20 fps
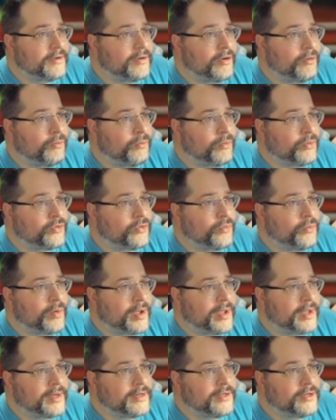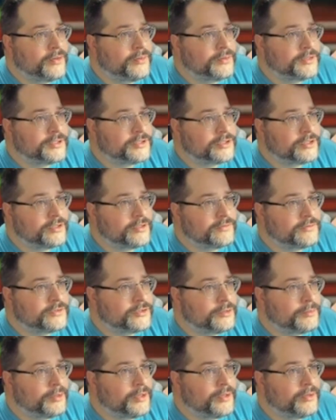A worldwide coalition of
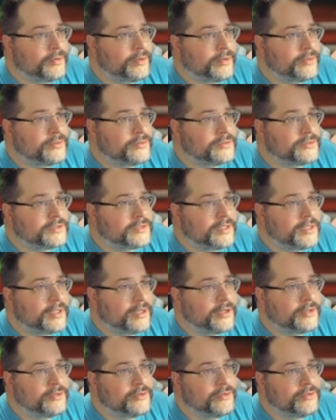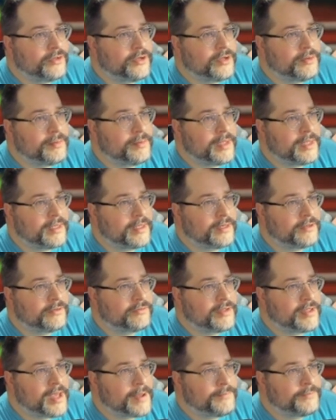superheroes under the command
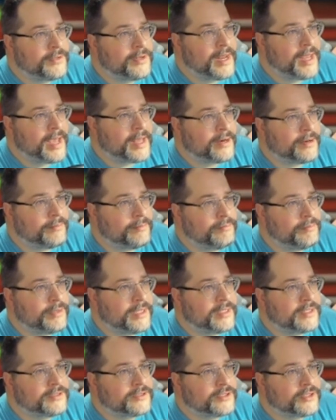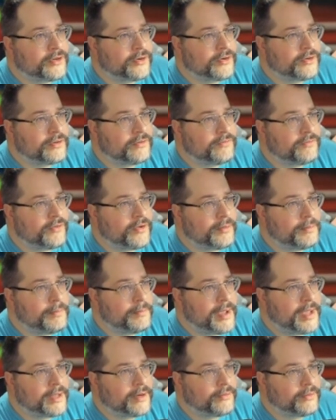of Captain Atom begins a hard-fought
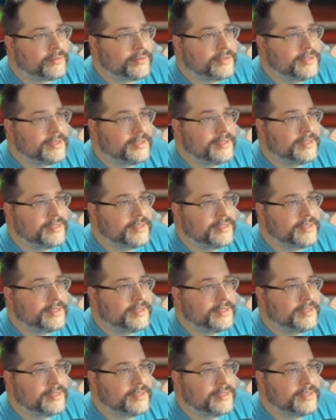battle